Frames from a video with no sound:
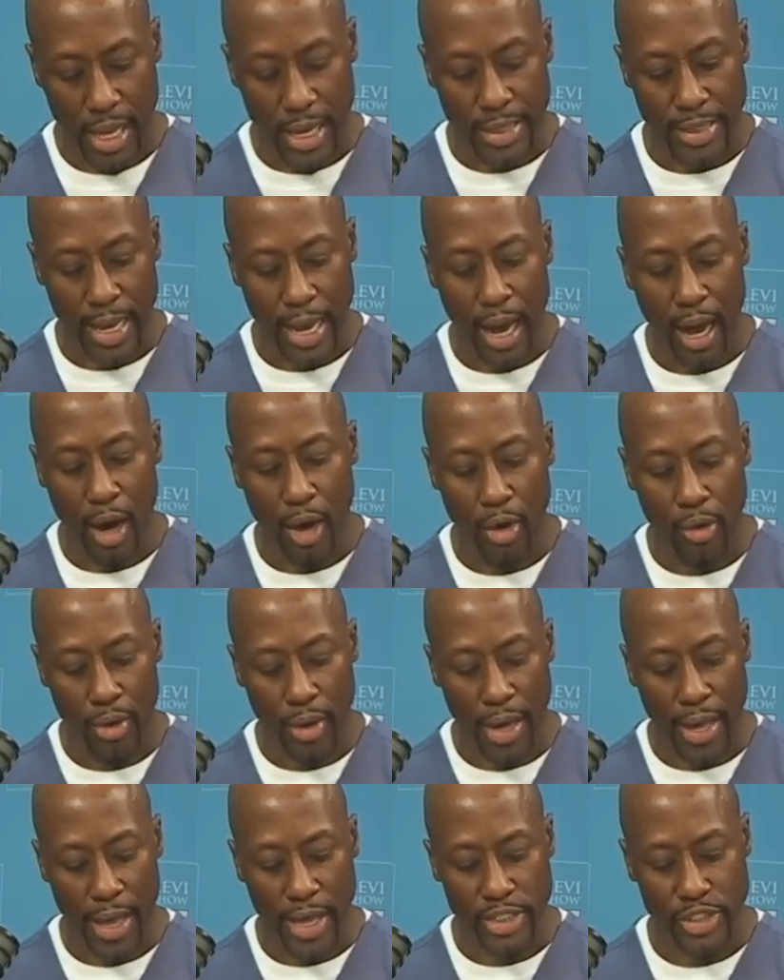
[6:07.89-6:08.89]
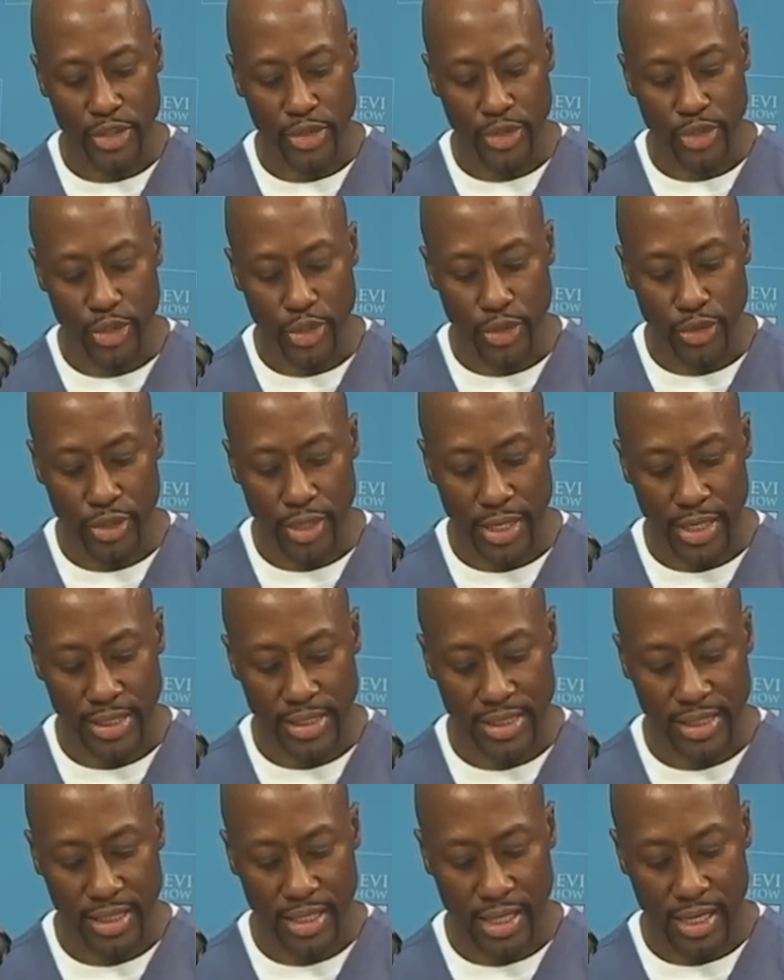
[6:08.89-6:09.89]
Now, as you do
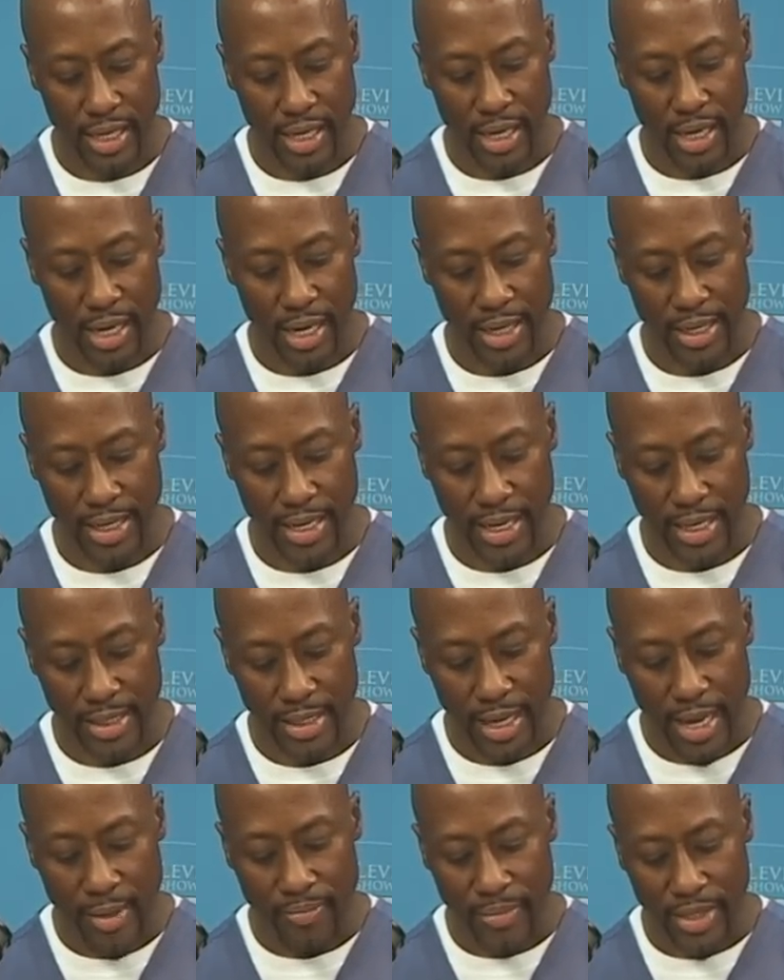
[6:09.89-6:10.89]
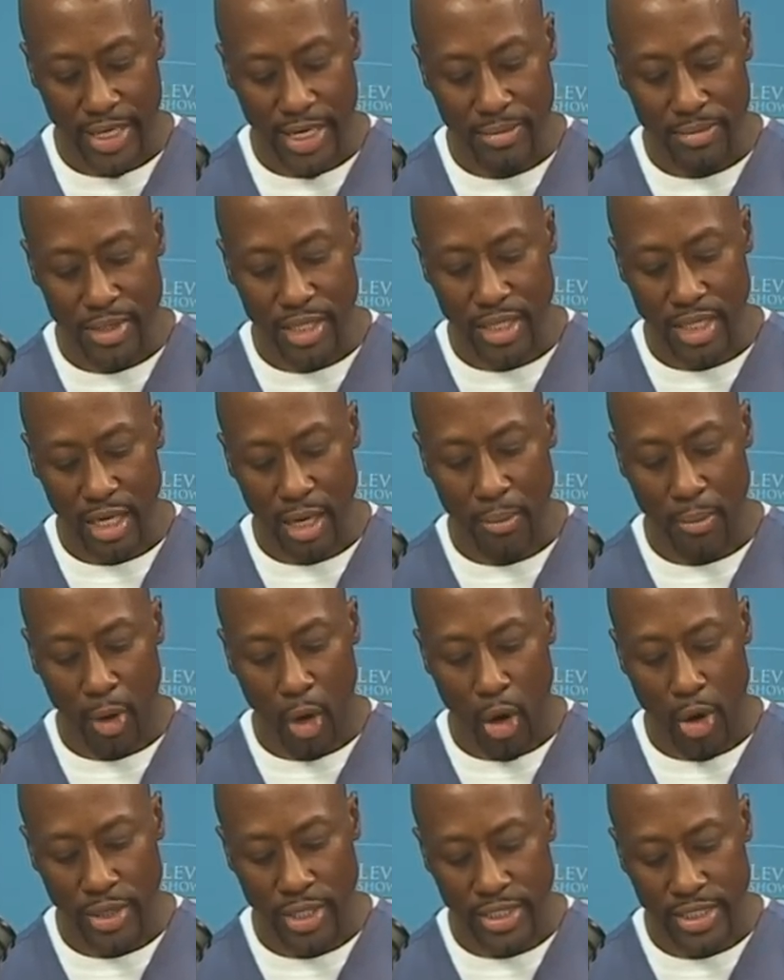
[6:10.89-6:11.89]
this, again, keep the thumb
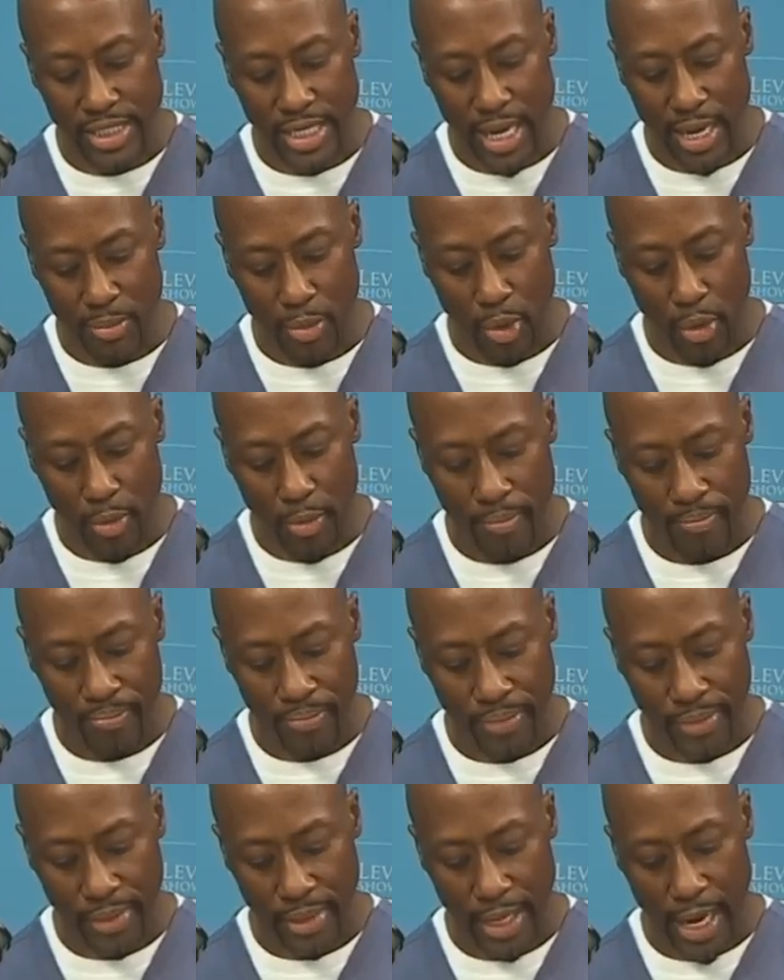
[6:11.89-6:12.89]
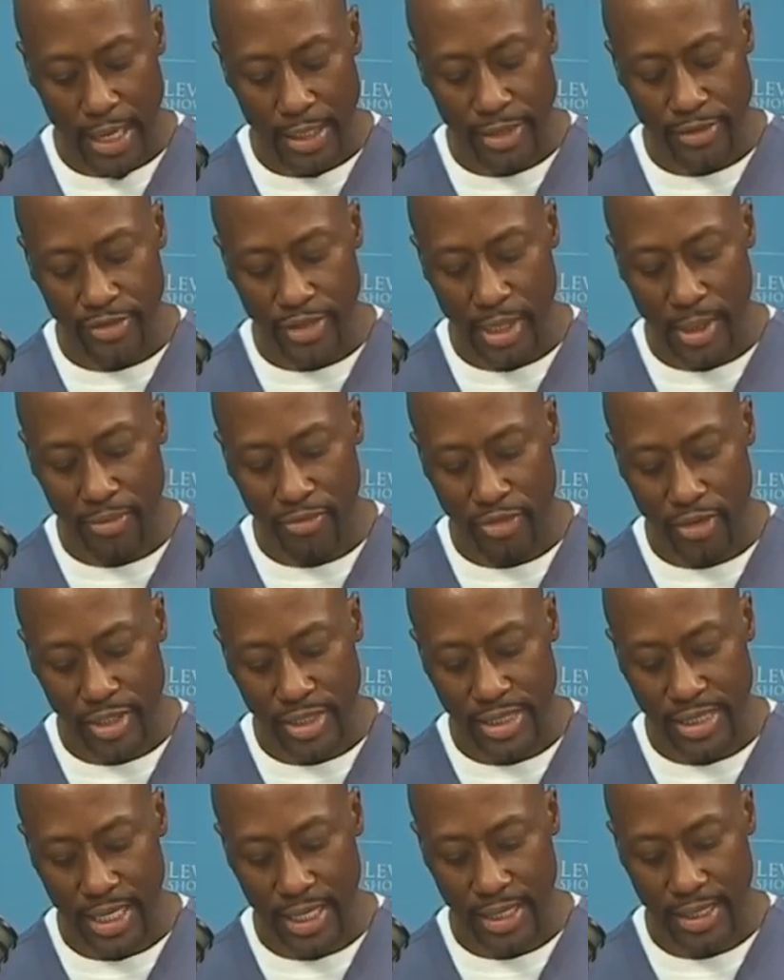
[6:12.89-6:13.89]
on the table. I lifted up for a
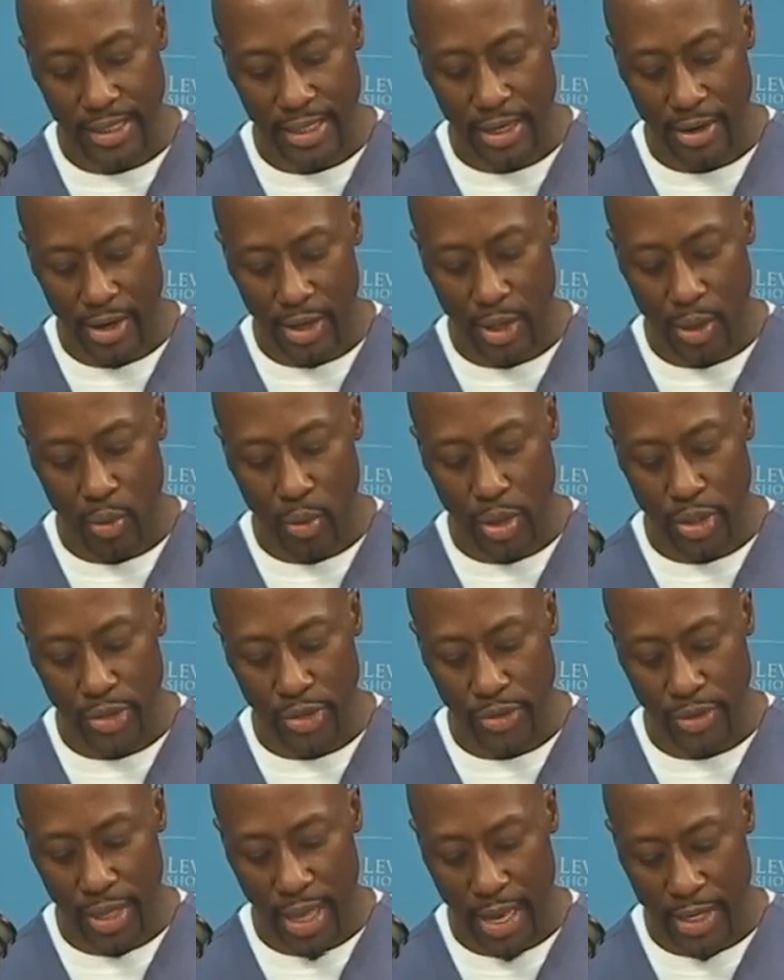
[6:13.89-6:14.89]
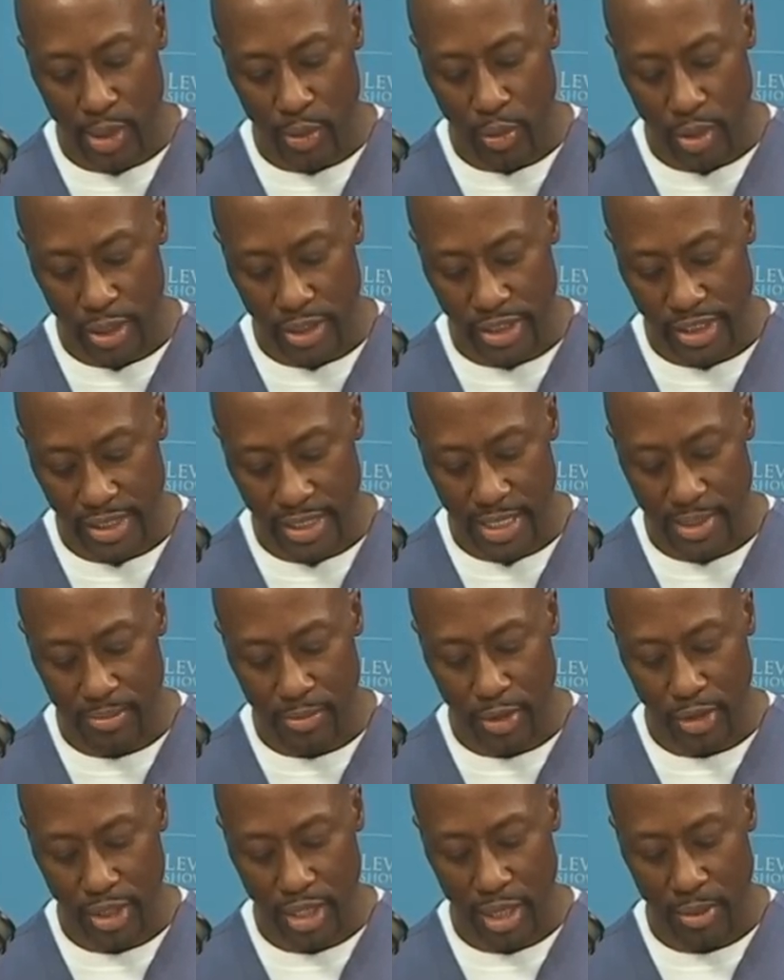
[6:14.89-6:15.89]
second there. I don't want to do that. You want to just keep
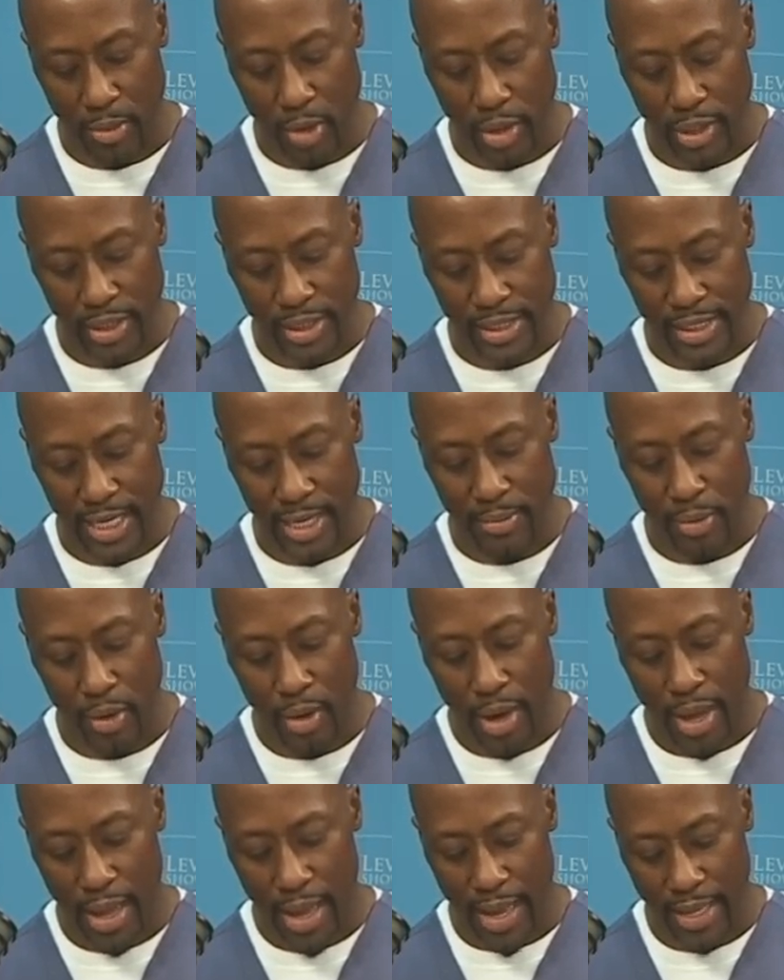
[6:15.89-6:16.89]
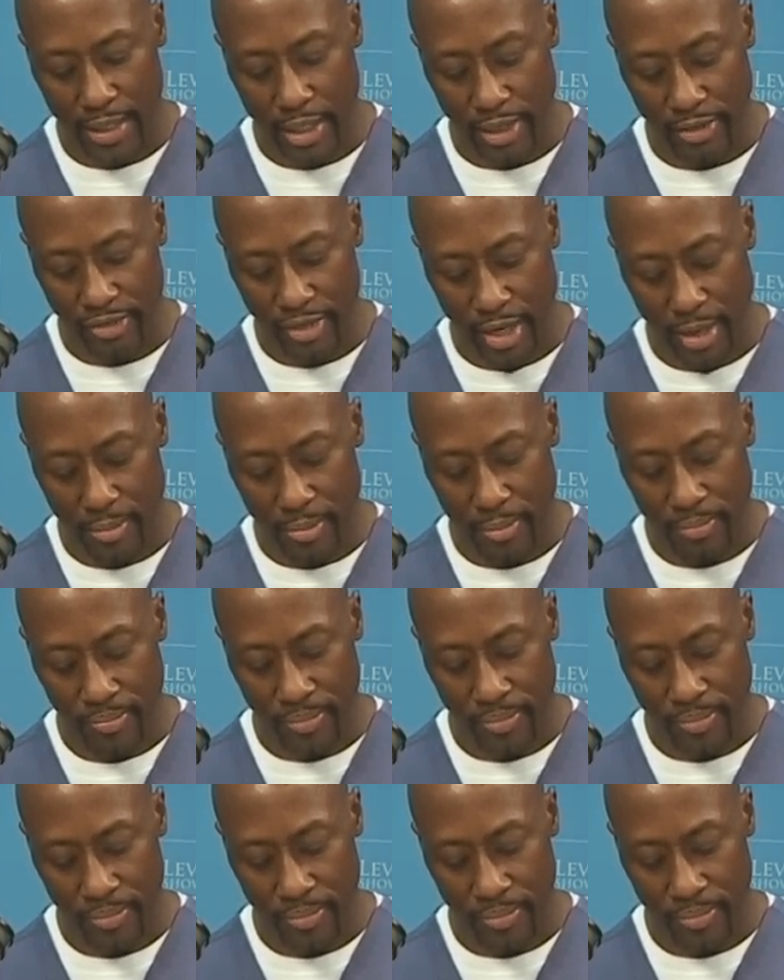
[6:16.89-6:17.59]
your thumb on the table and lift up.